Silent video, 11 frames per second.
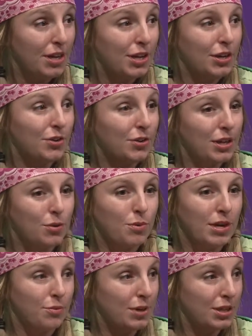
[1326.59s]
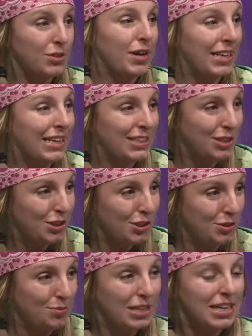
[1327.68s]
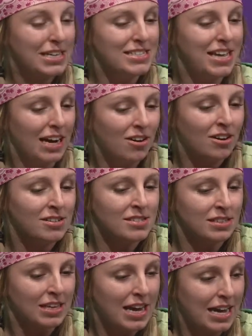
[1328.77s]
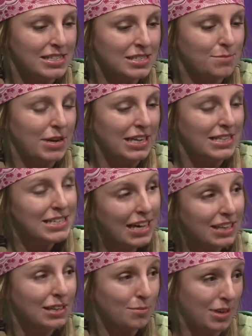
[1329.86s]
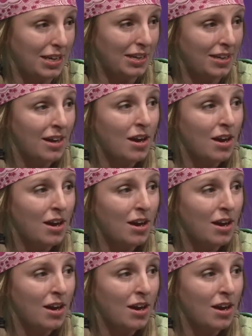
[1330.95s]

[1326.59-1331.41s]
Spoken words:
like what do I need to do, because I constantly had somebody telling me